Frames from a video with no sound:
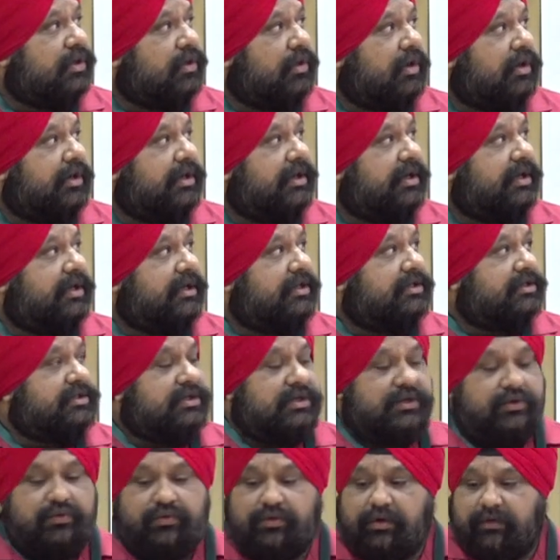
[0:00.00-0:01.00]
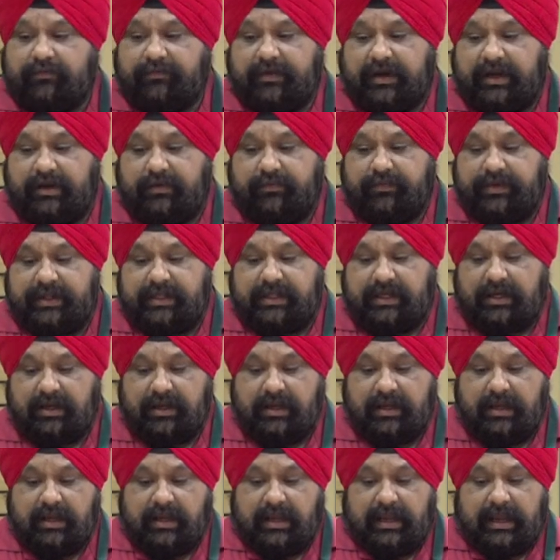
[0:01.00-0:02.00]
the All India Institute of Ayurveda,
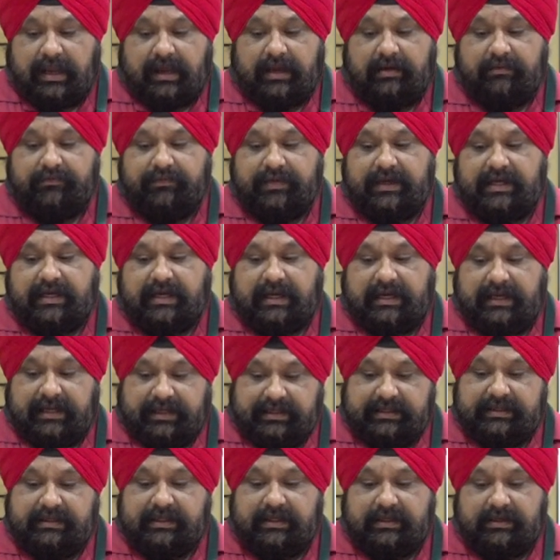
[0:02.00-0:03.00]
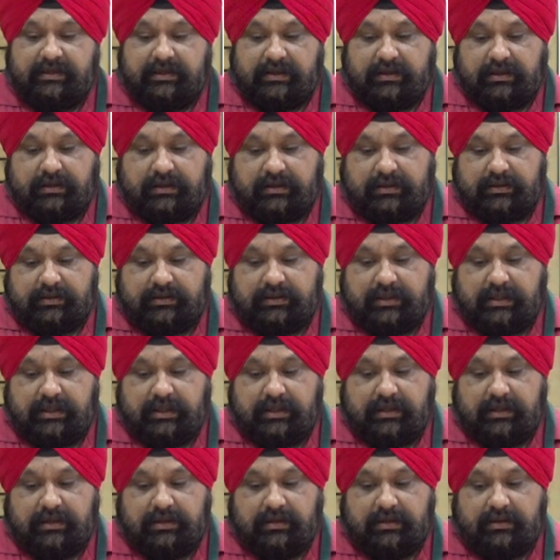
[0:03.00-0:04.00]
and we collected
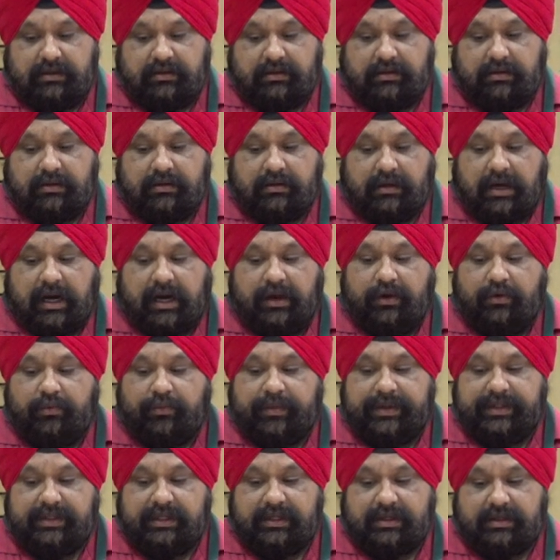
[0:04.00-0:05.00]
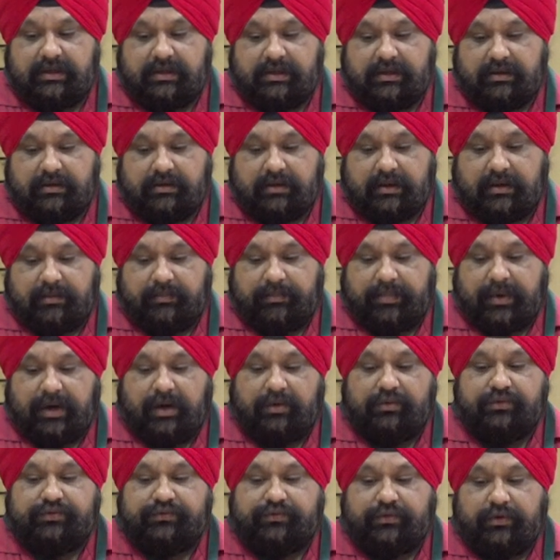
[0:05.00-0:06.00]
the Ayurvedic
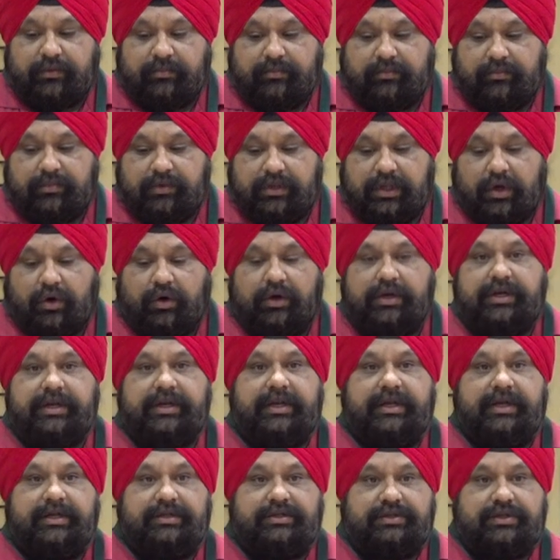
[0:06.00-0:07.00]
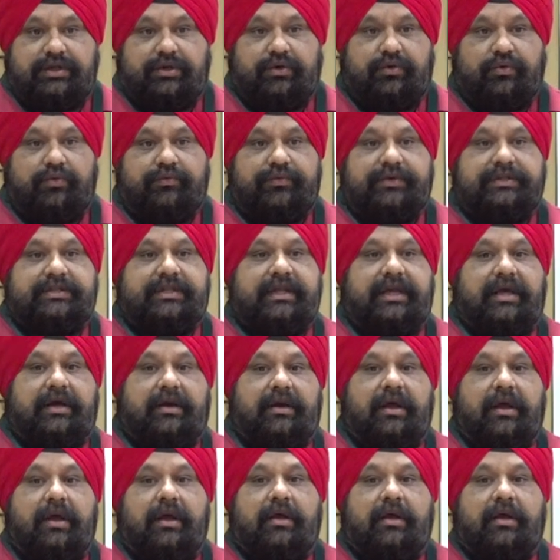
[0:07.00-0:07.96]
compounds from the All India Institute, which they are